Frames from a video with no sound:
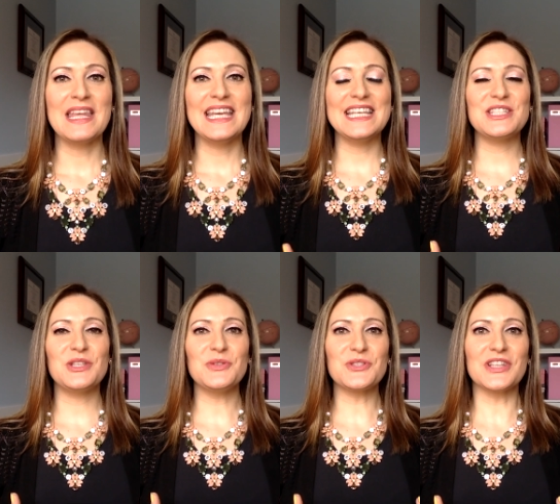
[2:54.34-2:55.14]
It's
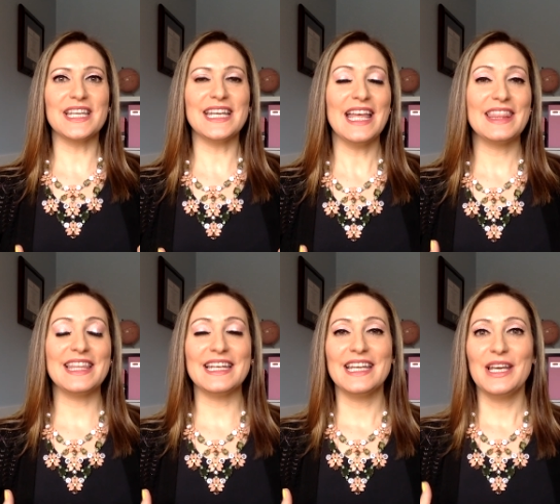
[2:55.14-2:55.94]
usually
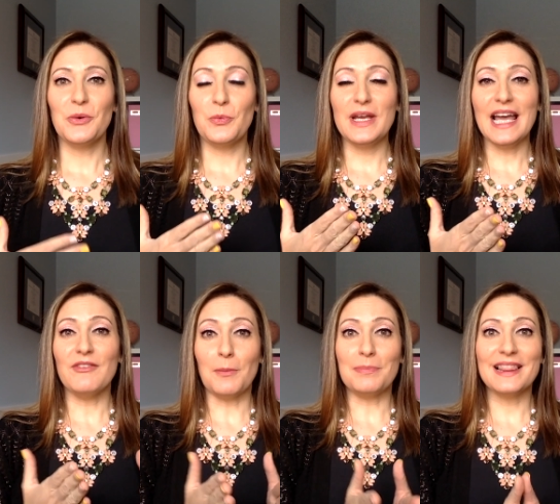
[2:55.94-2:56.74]
that we have
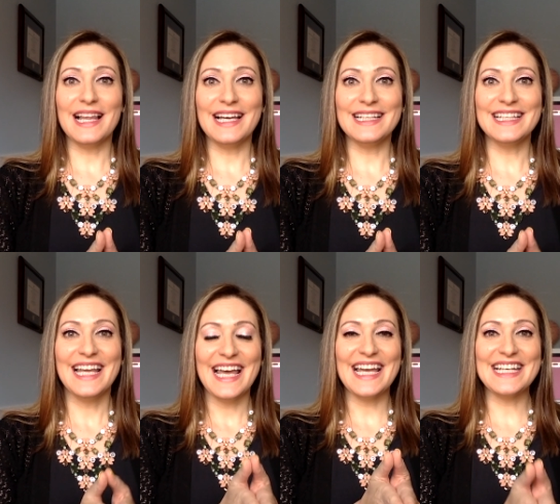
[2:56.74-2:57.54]
a plan
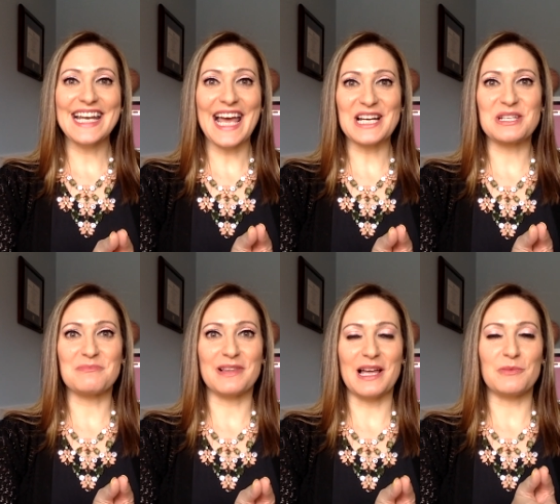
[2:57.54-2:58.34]
and an action
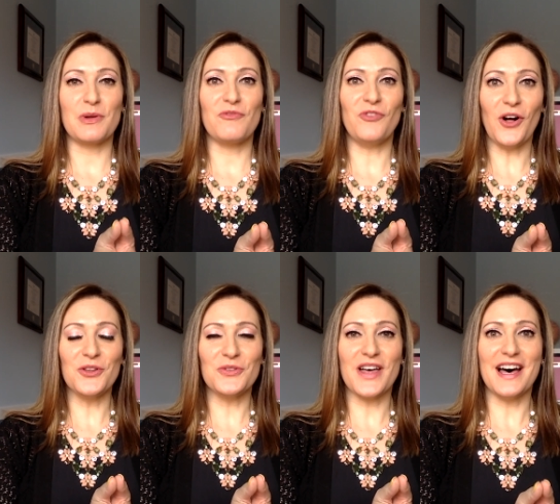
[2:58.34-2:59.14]
plan, and we
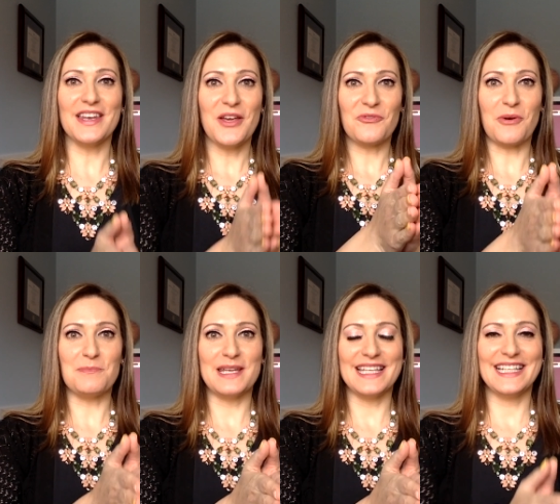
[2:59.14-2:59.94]
follow that from
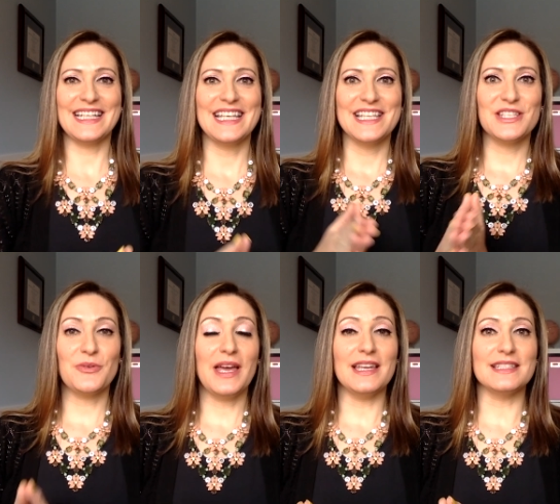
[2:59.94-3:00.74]
beginning to
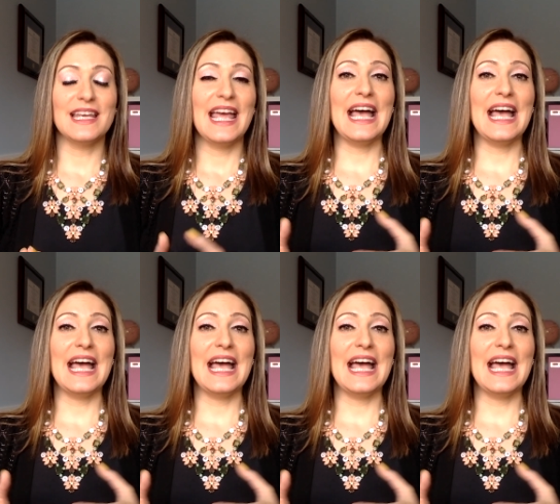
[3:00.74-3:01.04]
end.